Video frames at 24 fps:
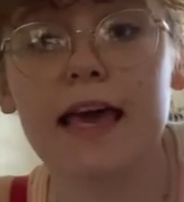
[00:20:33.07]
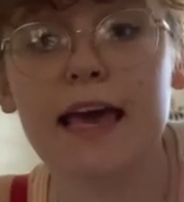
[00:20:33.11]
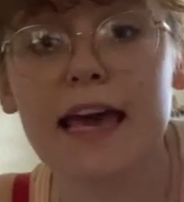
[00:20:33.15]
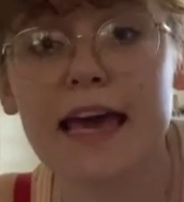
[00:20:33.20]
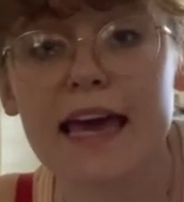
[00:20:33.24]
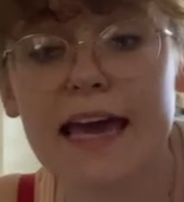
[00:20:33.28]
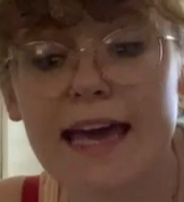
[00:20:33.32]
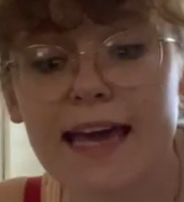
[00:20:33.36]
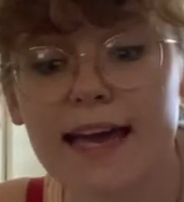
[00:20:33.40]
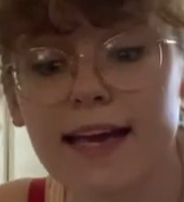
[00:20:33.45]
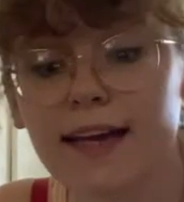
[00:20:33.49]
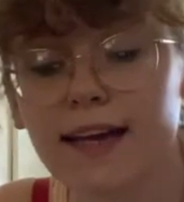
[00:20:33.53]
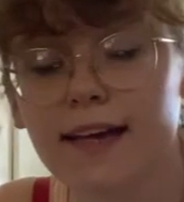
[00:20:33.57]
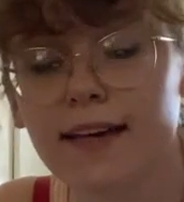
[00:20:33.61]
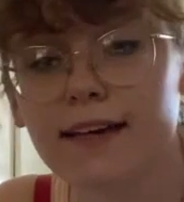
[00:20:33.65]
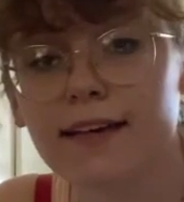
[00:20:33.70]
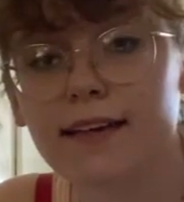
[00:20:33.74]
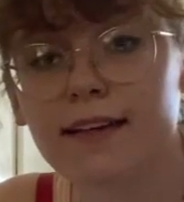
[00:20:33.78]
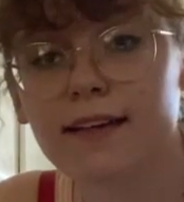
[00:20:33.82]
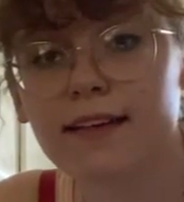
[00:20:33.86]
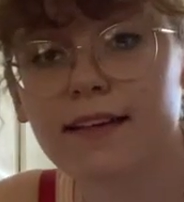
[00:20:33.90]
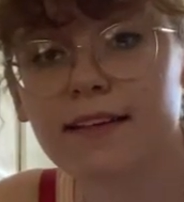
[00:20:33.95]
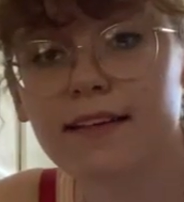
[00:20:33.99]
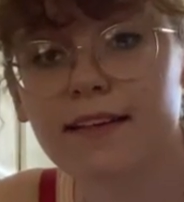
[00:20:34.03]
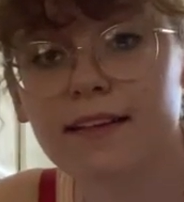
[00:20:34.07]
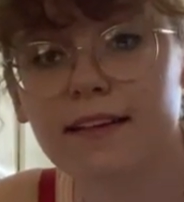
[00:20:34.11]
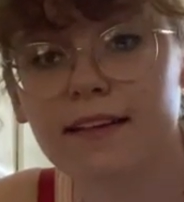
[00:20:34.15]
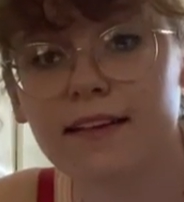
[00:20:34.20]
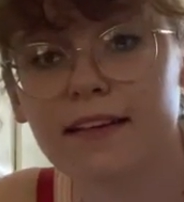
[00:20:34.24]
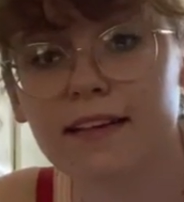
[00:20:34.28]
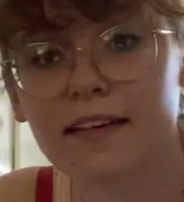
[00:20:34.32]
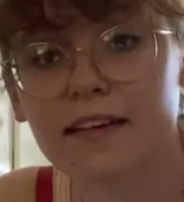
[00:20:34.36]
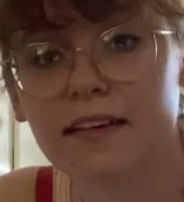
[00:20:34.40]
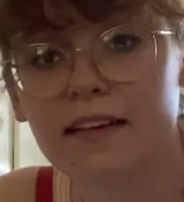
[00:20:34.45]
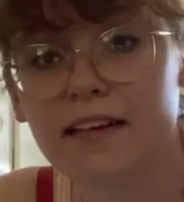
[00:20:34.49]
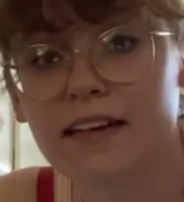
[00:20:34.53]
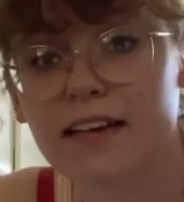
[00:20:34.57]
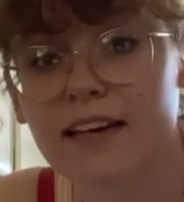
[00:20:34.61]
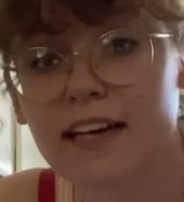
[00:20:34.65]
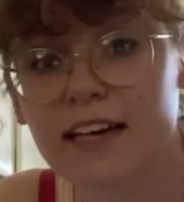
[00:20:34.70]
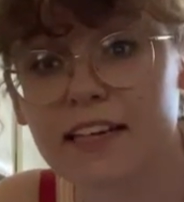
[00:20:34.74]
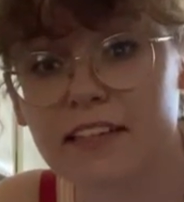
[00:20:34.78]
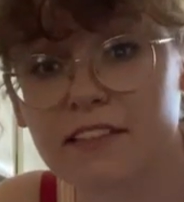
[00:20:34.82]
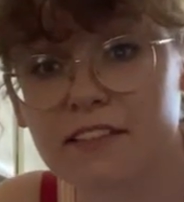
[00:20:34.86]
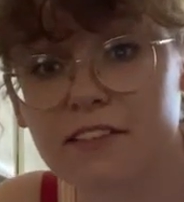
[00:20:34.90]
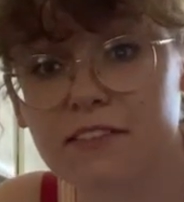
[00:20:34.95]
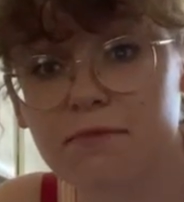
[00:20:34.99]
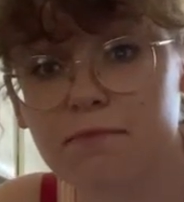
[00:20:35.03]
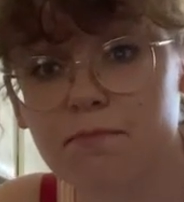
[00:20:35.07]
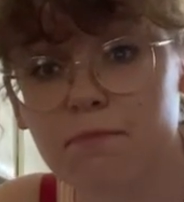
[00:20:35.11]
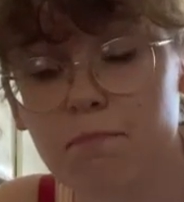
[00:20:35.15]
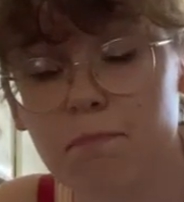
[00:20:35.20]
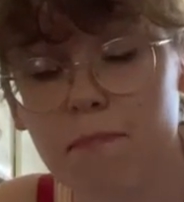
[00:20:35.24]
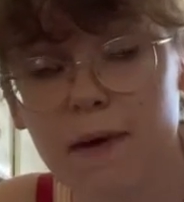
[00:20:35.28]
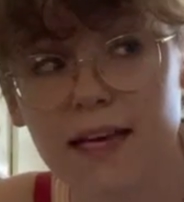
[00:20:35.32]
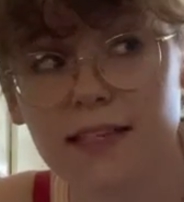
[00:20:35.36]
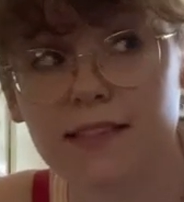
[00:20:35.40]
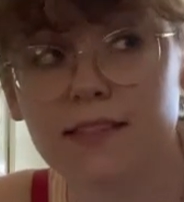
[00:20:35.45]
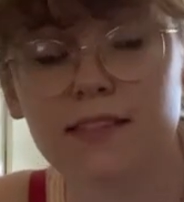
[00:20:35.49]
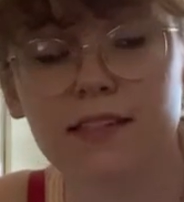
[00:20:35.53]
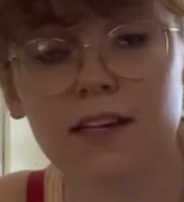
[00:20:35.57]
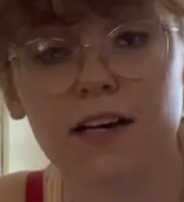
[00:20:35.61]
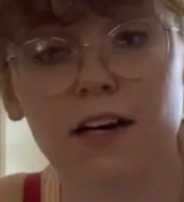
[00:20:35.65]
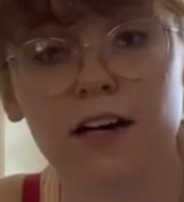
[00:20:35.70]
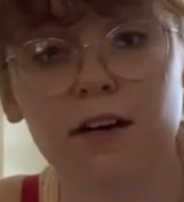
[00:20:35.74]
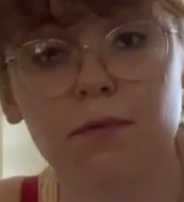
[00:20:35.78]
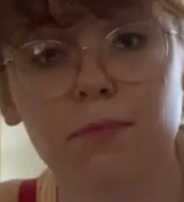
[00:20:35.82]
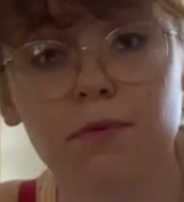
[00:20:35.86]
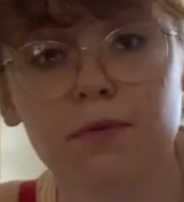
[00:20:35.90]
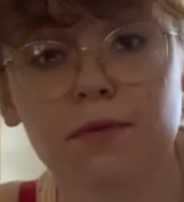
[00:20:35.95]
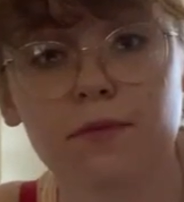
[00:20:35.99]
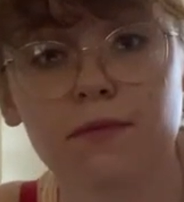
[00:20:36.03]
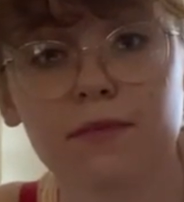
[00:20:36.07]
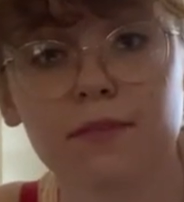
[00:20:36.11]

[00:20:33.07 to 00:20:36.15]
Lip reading: He is messed up.